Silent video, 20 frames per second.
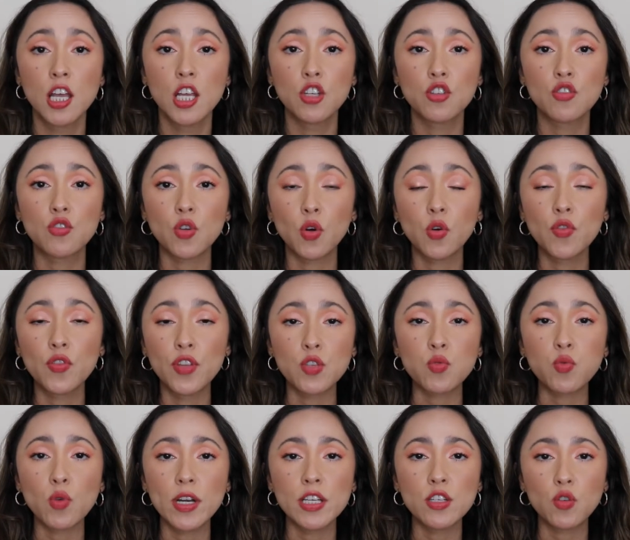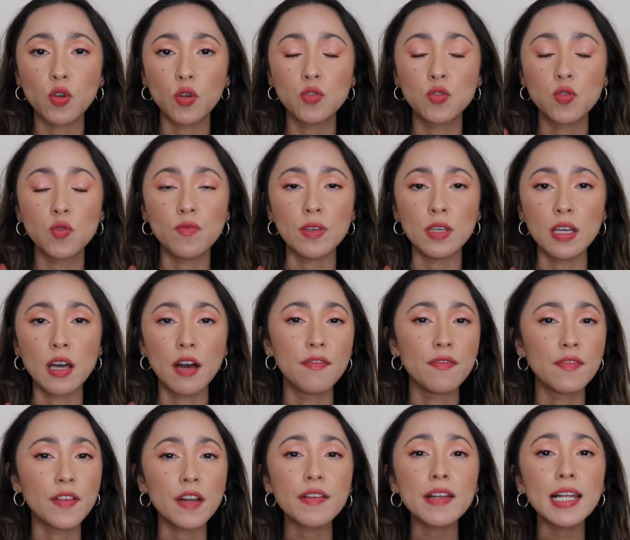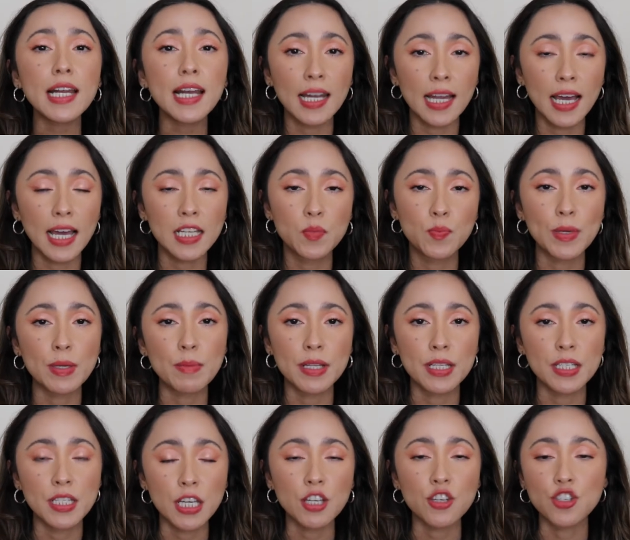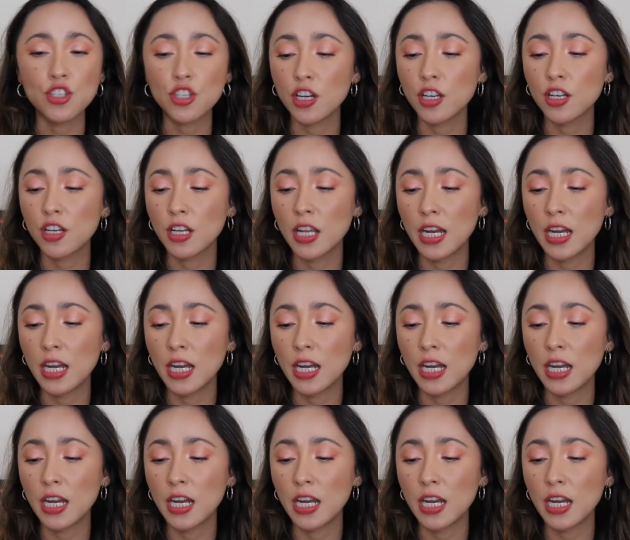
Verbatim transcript: So this one is going to be a very light pigmentation.